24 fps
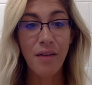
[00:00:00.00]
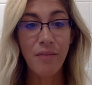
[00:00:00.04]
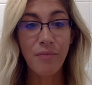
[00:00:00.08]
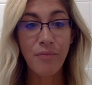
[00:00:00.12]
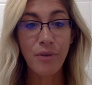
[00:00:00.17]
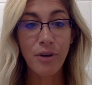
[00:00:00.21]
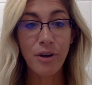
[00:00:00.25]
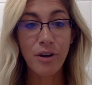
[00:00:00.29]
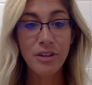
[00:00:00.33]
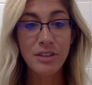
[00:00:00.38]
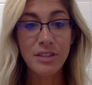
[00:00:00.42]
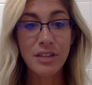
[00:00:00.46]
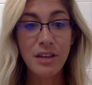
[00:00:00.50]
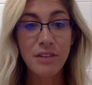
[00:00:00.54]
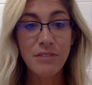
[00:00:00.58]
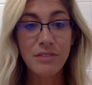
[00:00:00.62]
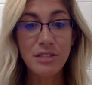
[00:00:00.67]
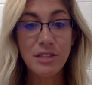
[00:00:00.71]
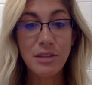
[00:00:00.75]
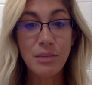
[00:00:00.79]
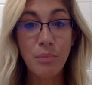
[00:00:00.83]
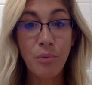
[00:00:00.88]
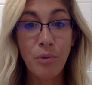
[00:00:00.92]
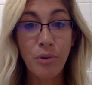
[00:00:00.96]
for ourselves
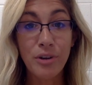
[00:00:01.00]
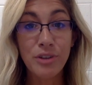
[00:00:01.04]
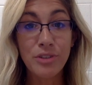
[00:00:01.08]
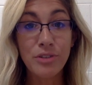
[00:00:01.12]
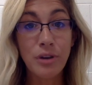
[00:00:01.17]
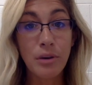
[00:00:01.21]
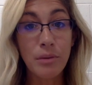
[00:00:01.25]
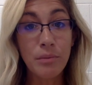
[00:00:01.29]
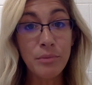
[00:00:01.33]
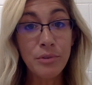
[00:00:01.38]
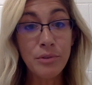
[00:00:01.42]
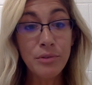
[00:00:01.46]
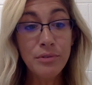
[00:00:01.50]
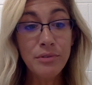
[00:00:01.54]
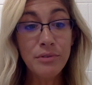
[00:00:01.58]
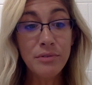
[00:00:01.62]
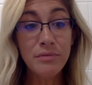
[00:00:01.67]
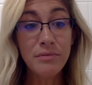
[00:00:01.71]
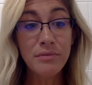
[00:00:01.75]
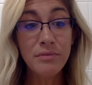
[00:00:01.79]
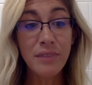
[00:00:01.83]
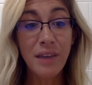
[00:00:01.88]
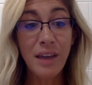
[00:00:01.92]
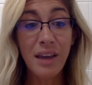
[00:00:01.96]
is important to our mood
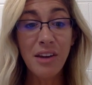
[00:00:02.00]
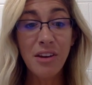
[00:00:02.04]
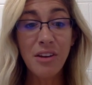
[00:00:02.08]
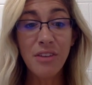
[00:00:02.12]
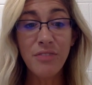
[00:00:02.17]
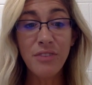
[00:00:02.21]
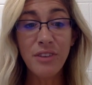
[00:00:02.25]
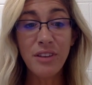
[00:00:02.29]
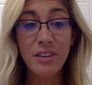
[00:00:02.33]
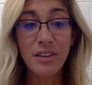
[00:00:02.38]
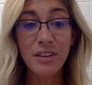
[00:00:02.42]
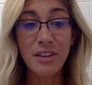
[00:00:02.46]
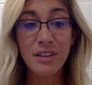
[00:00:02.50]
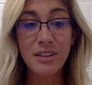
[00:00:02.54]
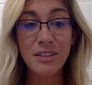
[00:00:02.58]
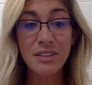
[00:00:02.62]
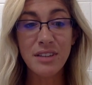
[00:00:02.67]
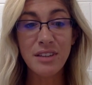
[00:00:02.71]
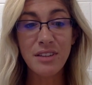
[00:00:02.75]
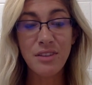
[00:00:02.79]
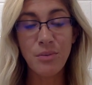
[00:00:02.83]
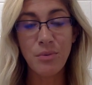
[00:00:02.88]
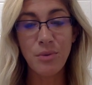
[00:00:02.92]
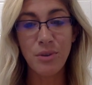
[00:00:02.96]
and our feelings
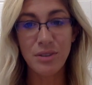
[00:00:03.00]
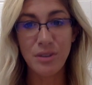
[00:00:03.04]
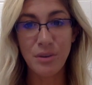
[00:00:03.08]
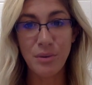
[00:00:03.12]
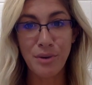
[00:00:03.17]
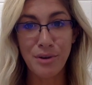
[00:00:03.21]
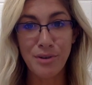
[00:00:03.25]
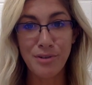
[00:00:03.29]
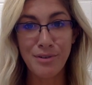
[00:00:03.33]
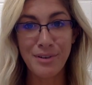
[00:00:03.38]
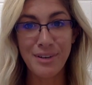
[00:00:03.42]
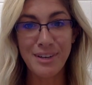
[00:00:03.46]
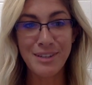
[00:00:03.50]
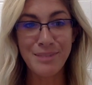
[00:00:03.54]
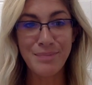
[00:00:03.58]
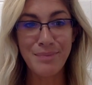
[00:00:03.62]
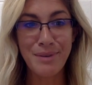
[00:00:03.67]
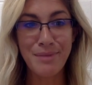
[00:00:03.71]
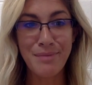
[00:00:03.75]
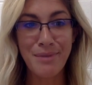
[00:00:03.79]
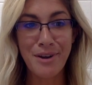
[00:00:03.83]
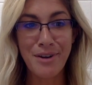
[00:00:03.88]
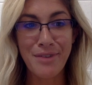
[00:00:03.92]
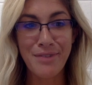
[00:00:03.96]
and the work that we were doing as
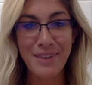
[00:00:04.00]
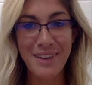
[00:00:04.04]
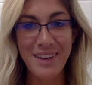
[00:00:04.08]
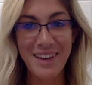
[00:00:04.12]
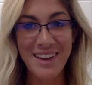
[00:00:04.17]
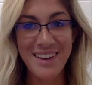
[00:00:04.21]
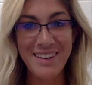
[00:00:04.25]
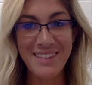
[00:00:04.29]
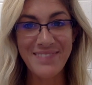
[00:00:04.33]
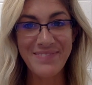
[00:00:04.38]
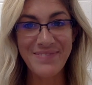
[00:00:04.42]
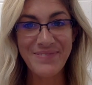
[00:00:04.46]
being part of a kid.